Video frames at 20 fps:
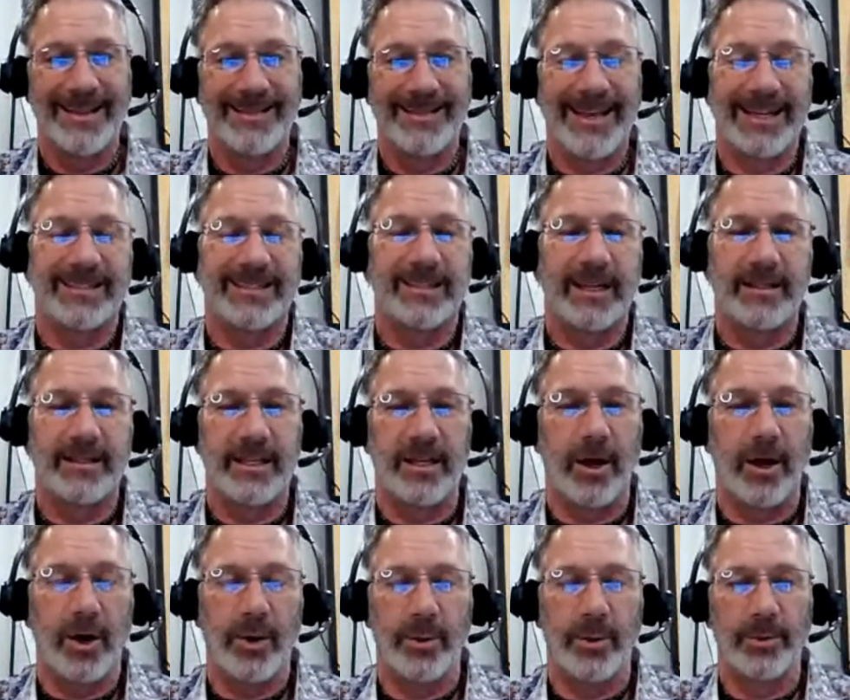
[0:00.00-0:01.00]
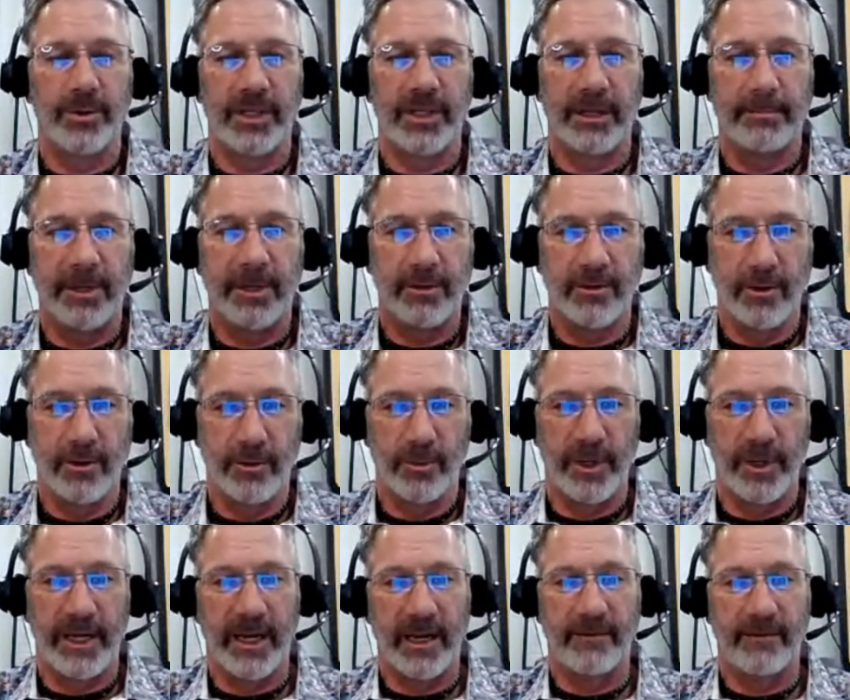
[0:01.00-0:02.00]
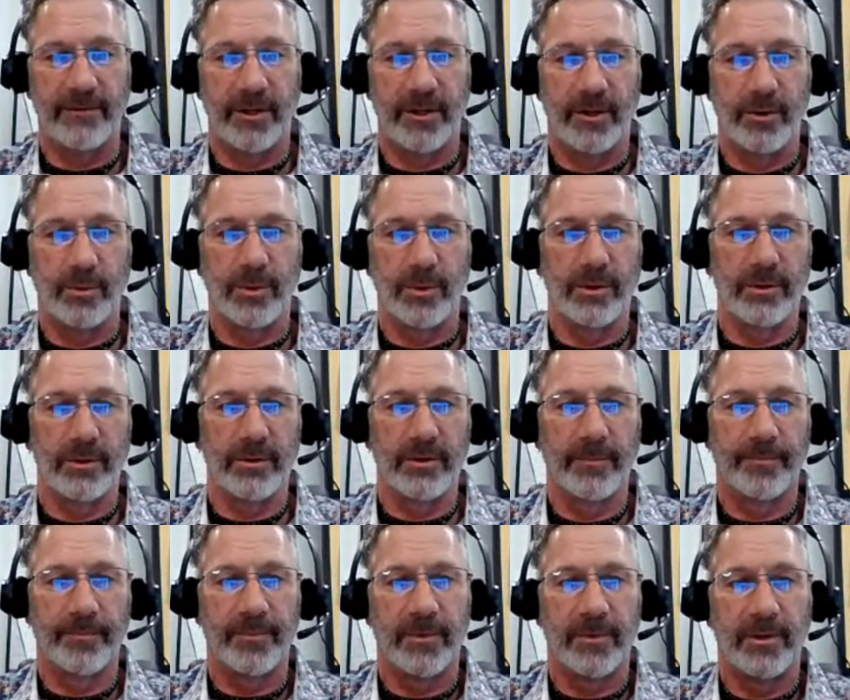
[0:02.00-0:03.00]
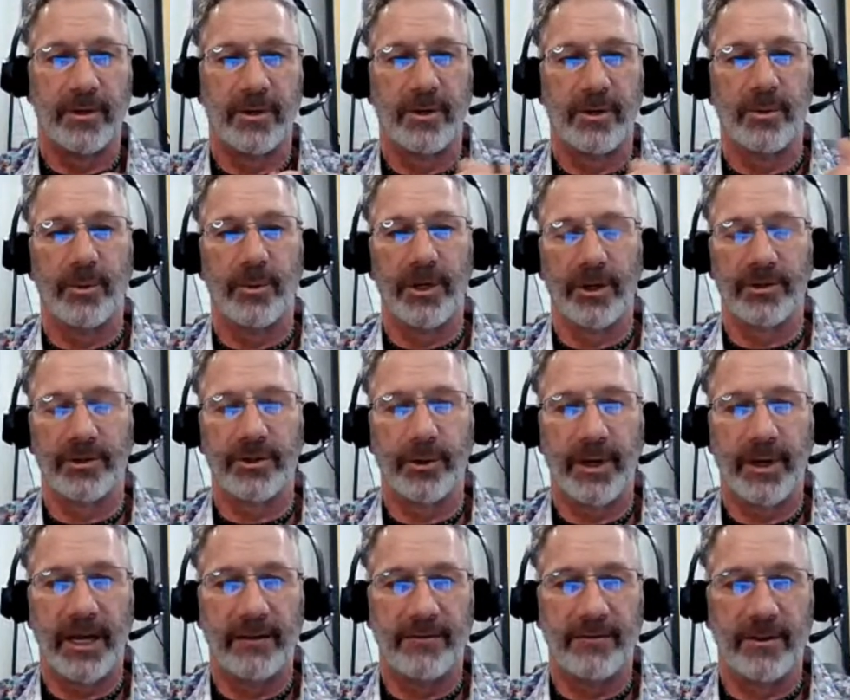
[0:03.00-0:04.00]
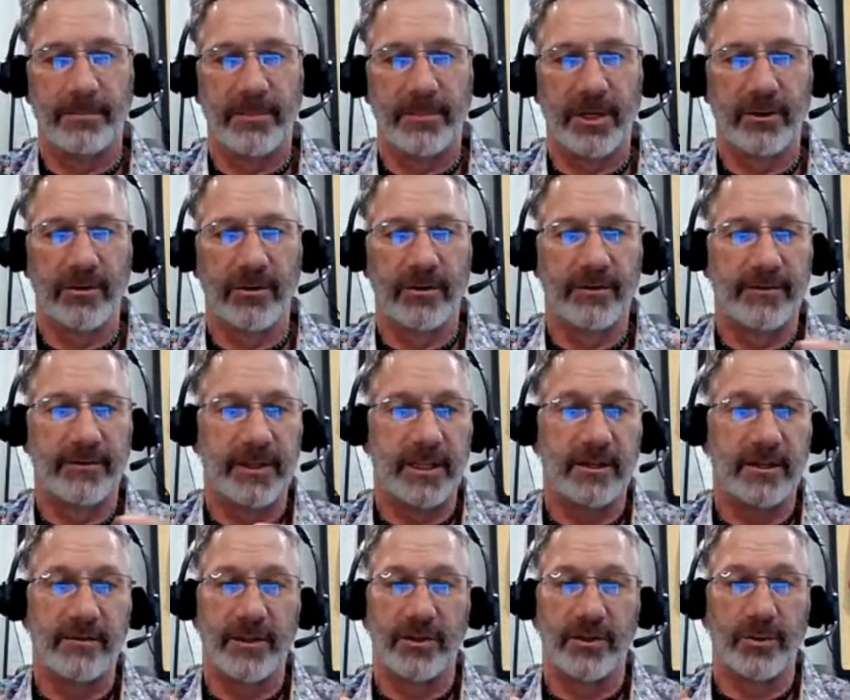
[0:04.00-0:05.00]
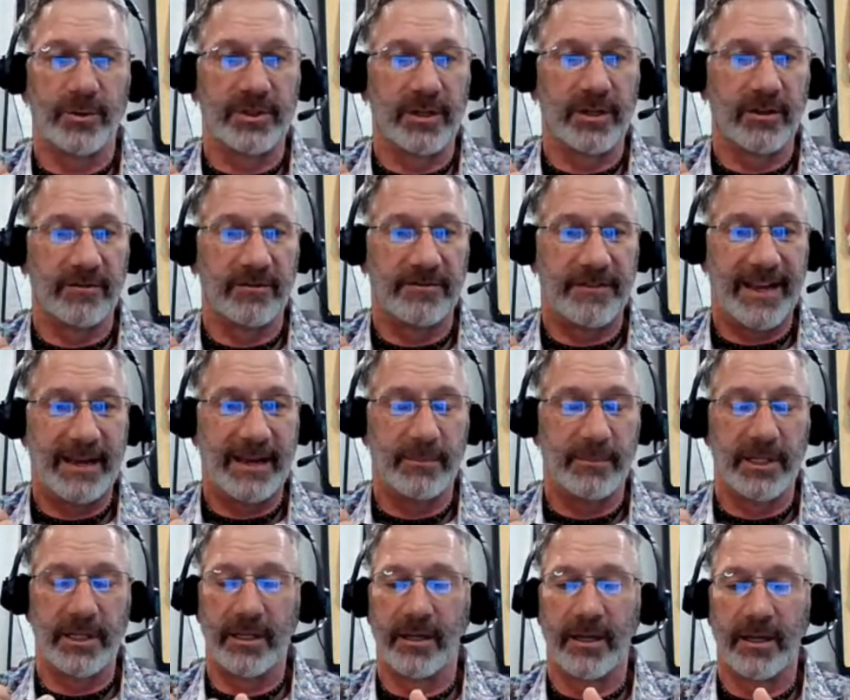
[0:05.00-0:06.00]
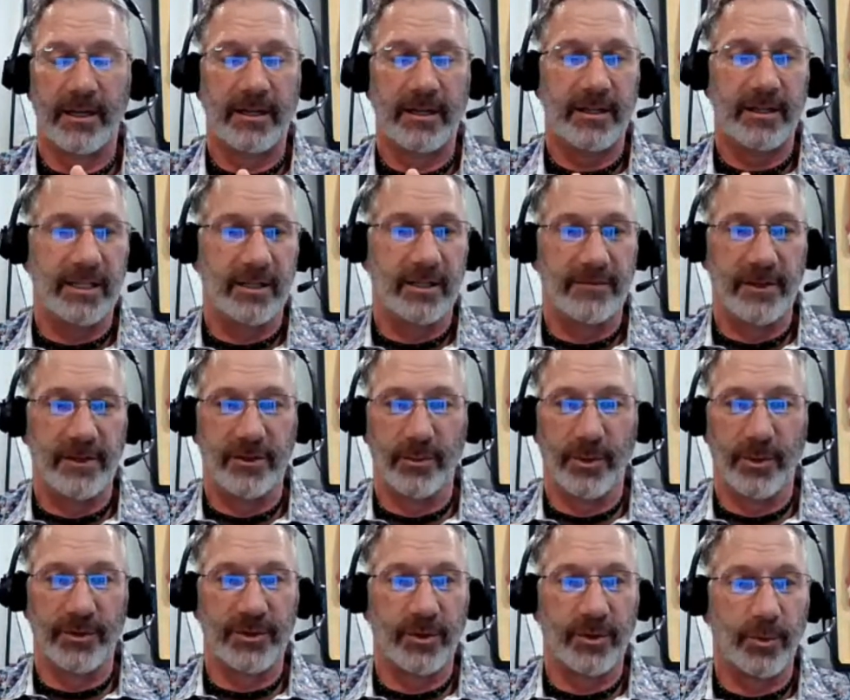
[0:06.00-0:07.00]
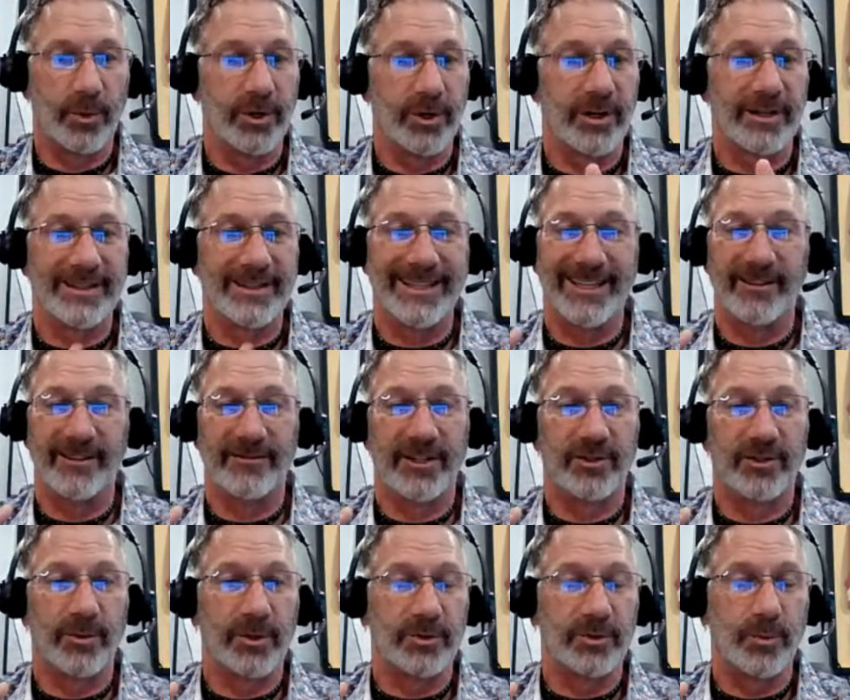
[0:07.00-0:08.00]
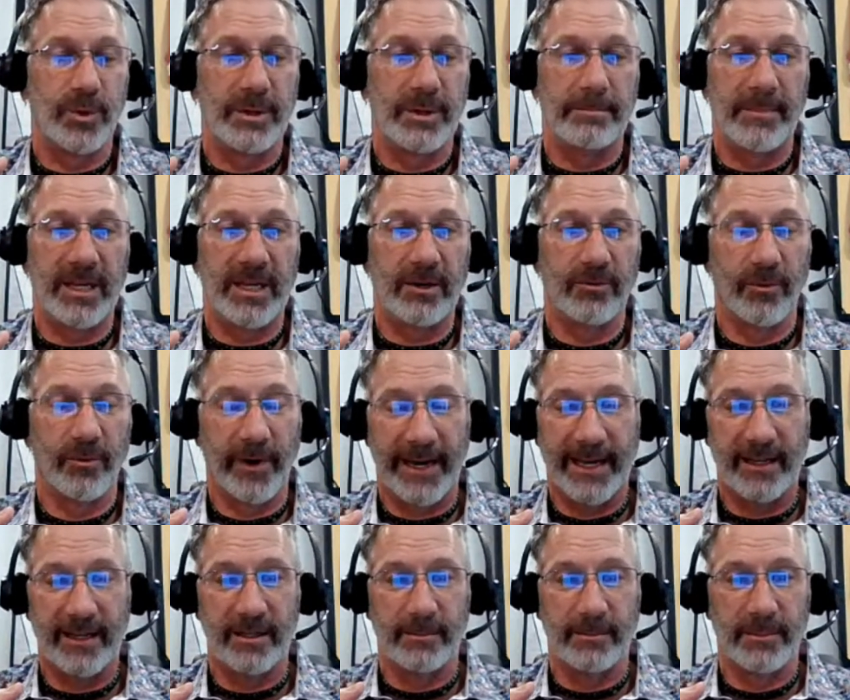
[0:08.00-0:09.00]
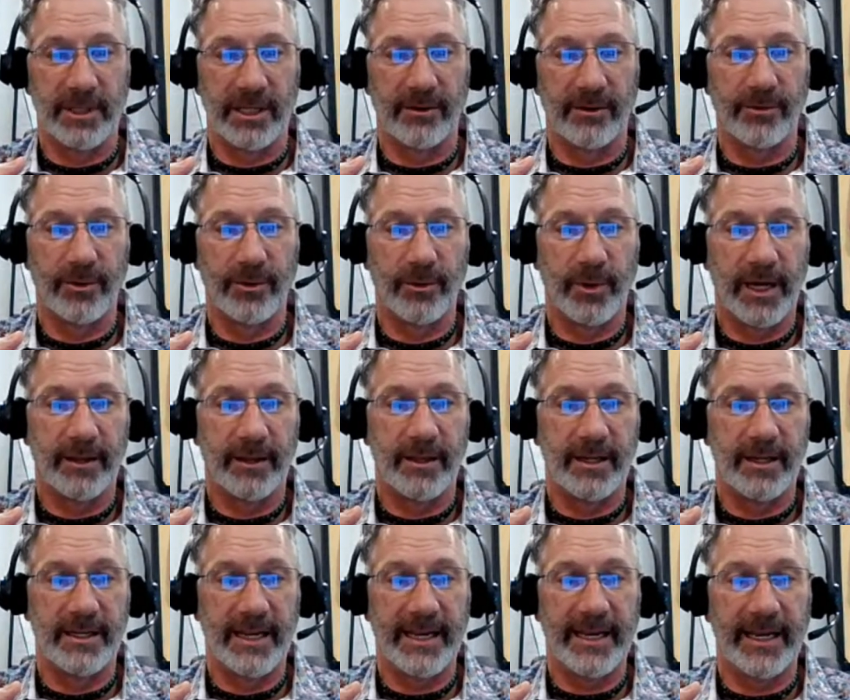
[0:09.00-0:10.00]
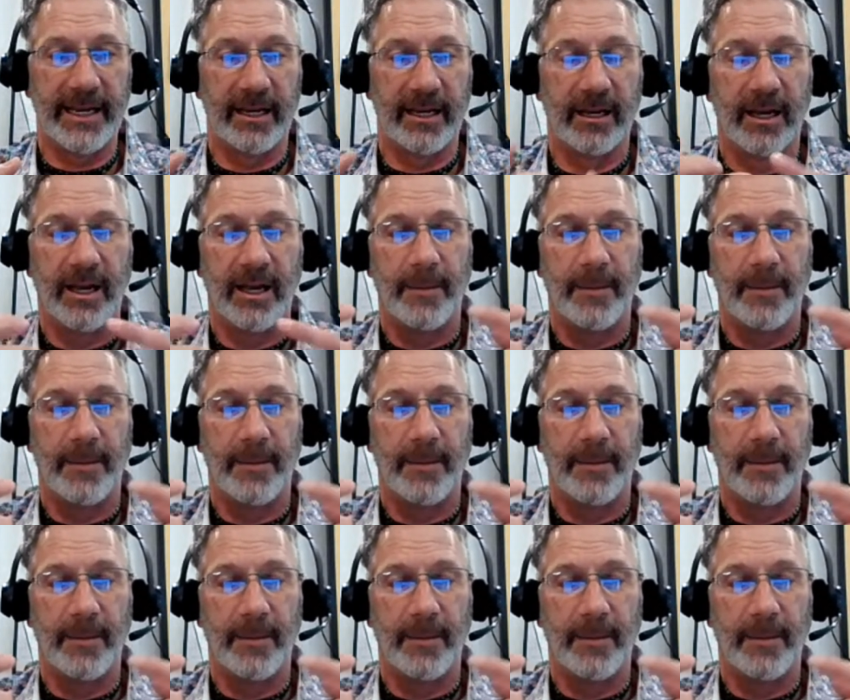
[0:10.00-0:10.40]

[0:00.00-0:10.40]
That's not the only mirror we have in the world. We also have the mirror of the individuals in our family, the individuals at work, the individuals we meet randomly throughout the day.